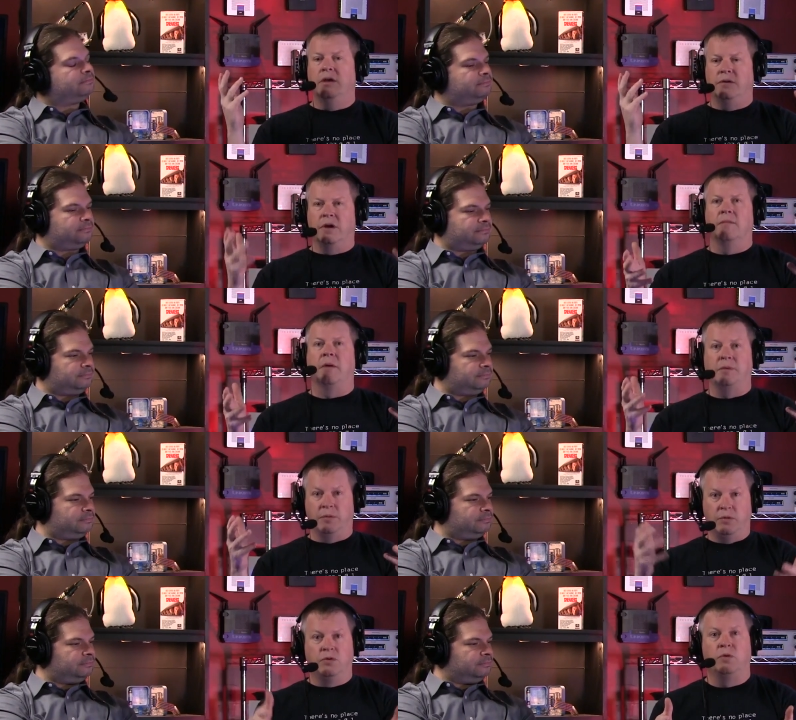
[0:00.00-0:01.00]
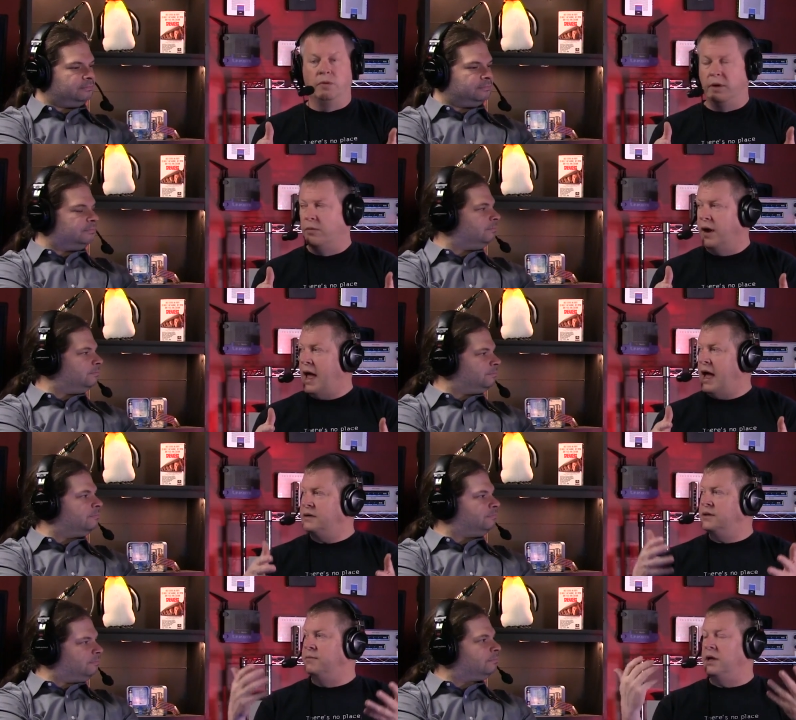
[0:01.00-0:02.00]
Speaker 1: You're talking about people who truly want to hack
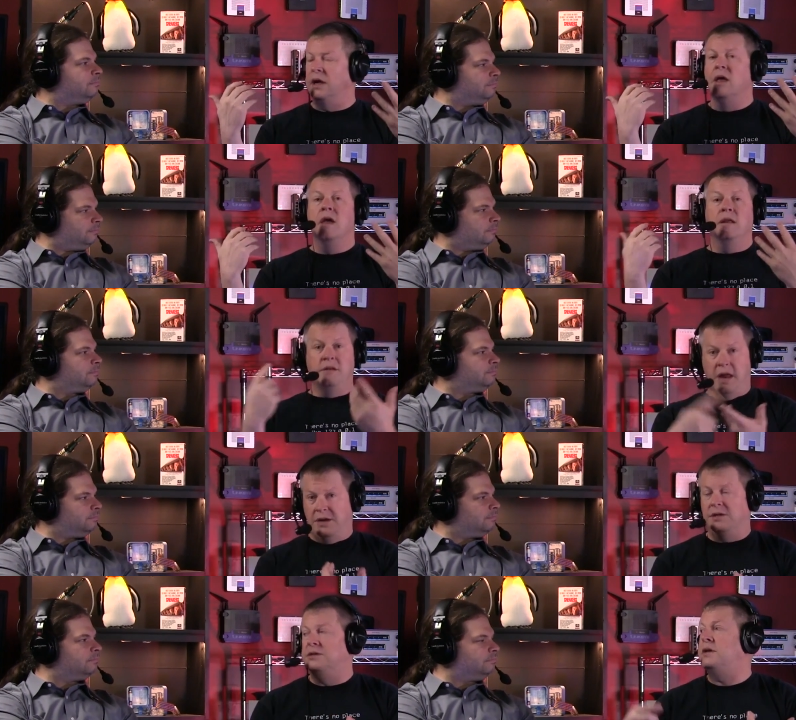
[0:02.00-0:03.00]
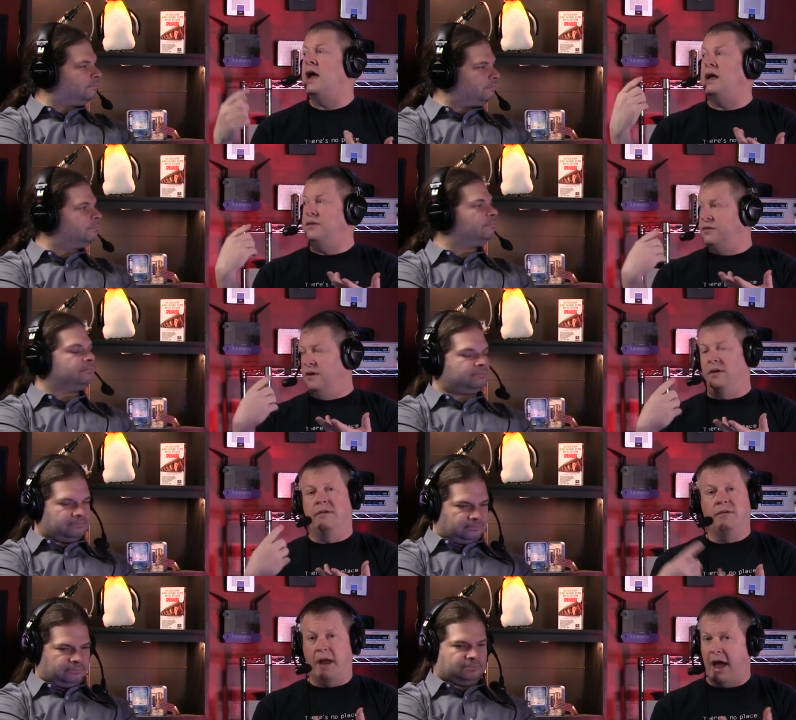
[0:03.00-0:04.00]
something, nation states, uh,
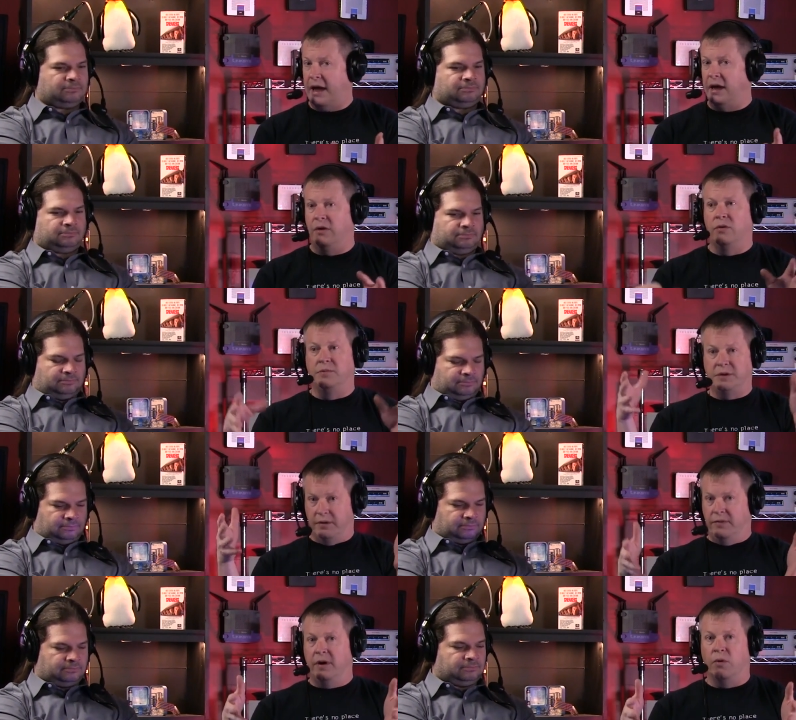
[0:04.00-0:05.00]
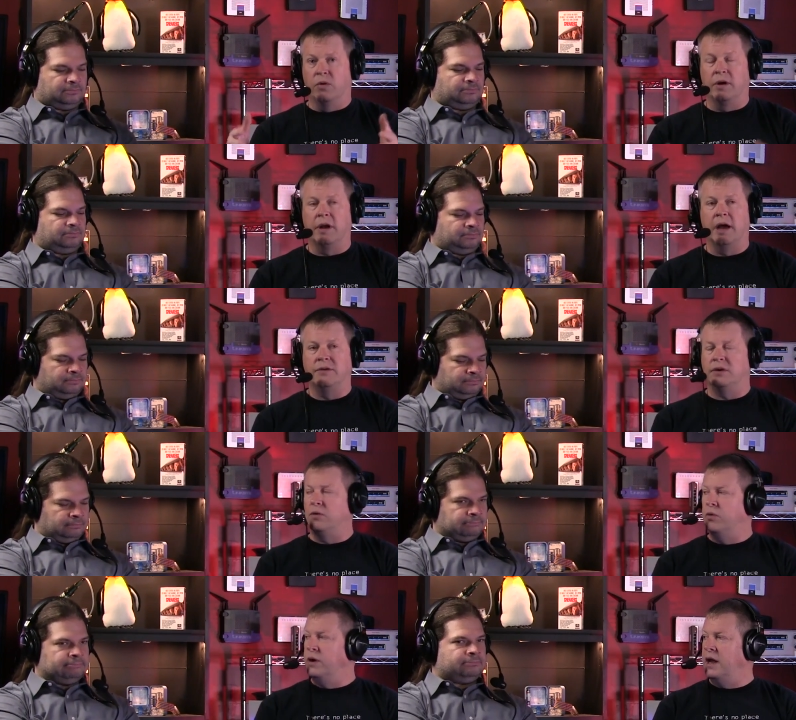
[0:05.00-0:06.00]
hacking groups that are very organized and
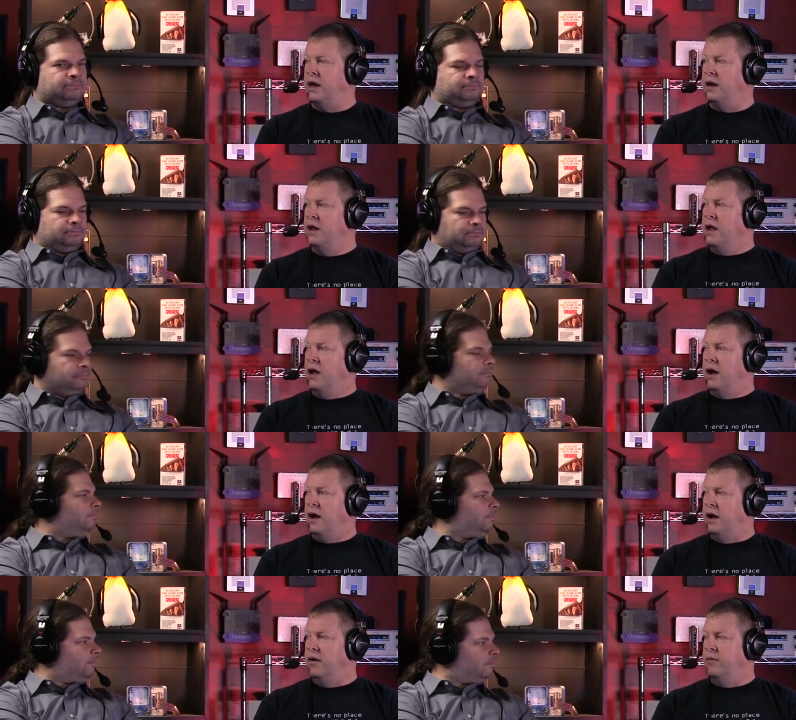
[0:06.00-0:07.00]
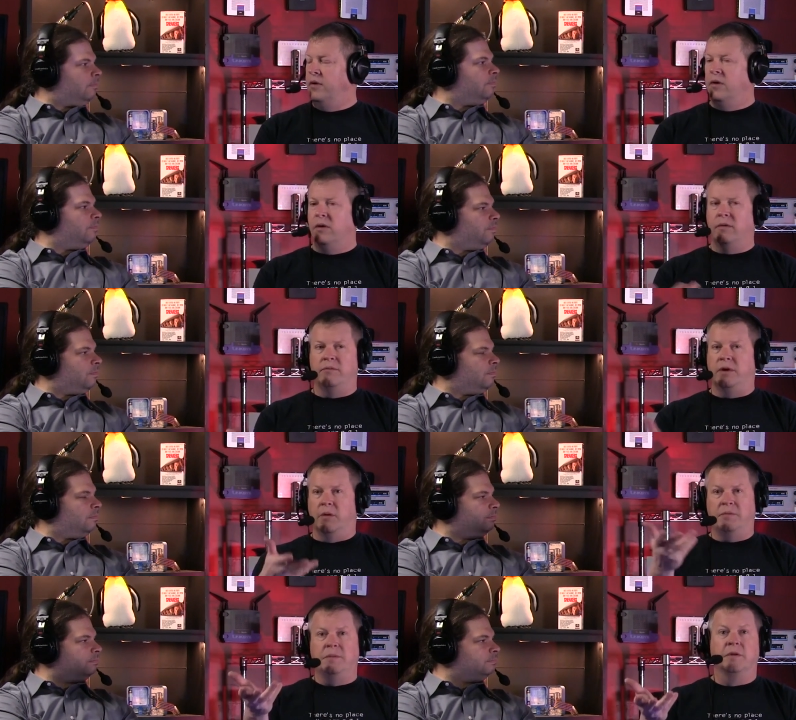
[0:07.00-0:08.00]
coordinated, uh, you know,
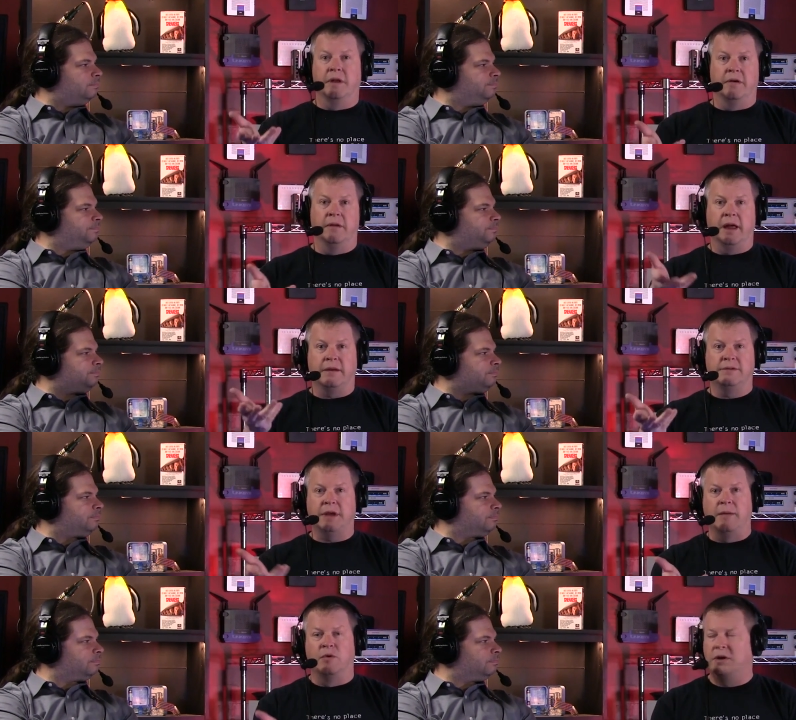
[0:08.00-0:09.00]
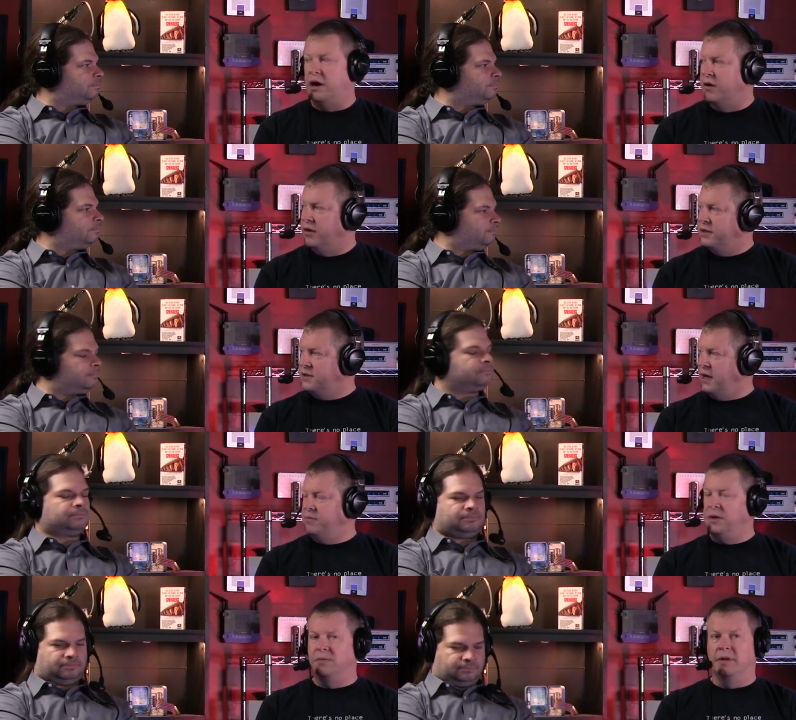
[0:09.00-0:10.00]
people that are like cyber terrorist type
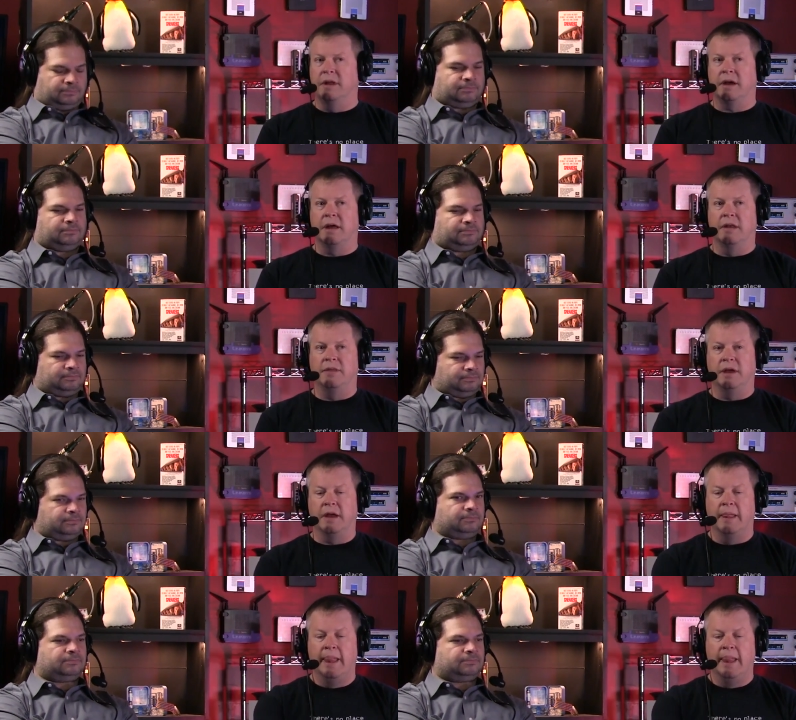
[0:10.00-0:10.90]
people and that kind of thing.